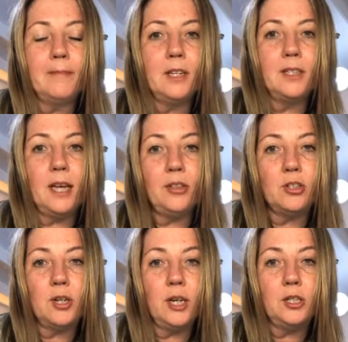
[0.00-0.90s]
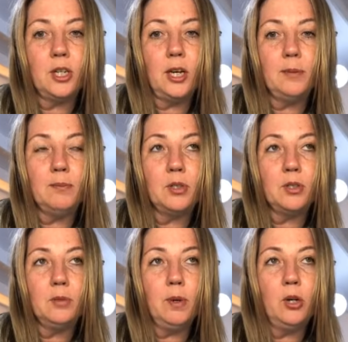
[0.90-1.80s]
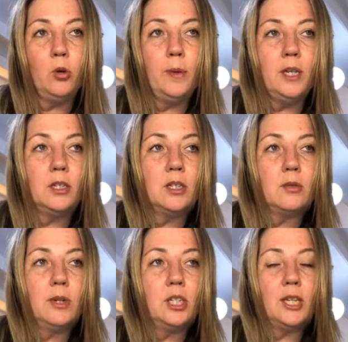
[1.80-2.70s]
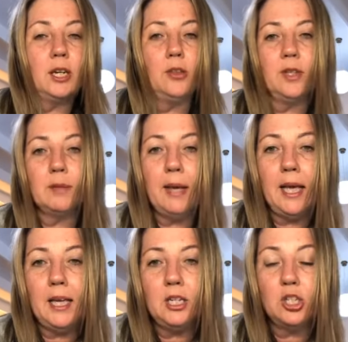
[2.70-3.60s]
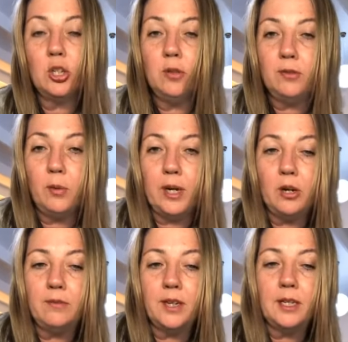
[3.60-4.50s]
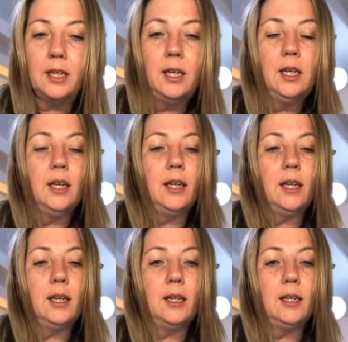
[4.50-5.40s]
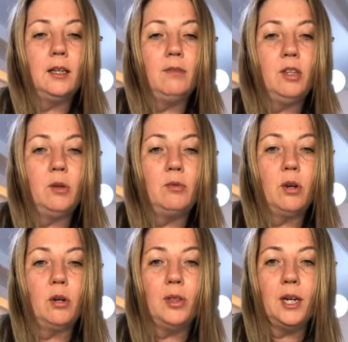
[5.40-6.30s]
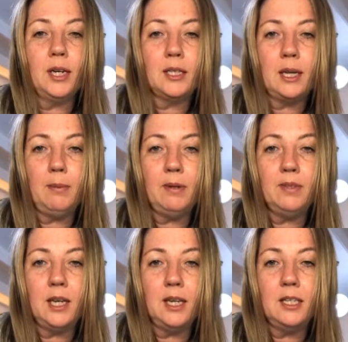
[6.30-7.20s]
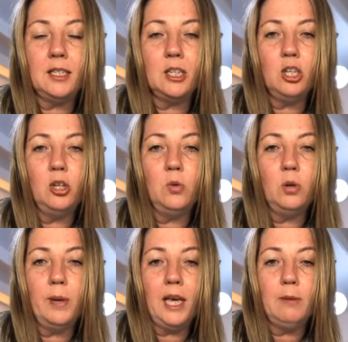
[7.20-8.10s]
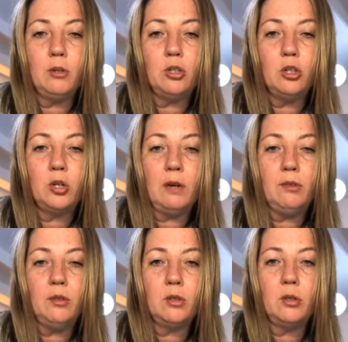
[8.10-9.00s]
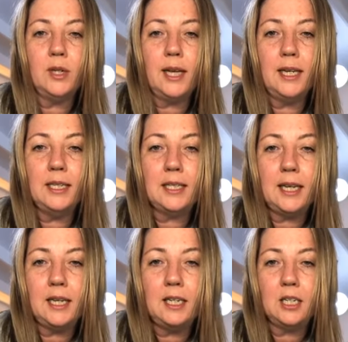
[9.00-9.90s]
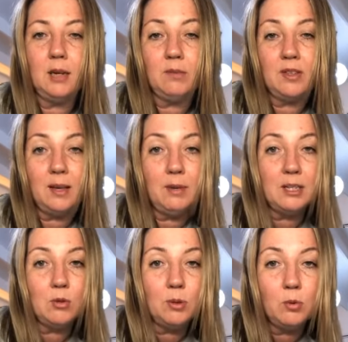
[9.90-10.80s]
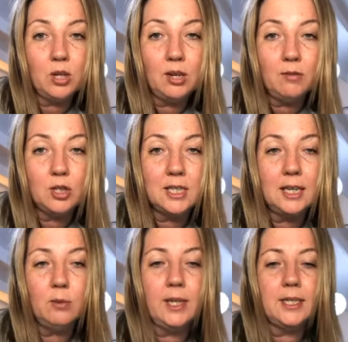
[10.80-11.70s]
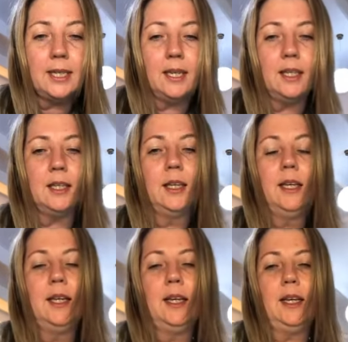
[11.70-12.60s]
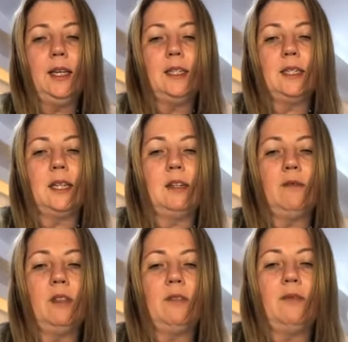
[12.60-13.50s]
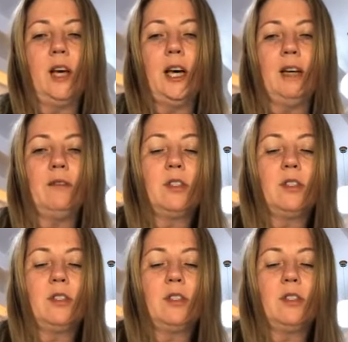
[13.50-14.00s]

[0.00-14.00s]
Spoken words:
South Australian time. So by all means, just reach out on this page. 2-for-1 offer. If you enrol in the next couple of days, you will be able to travel through it a second time. So that means we'll be working for 10 weeks together instead of the 5.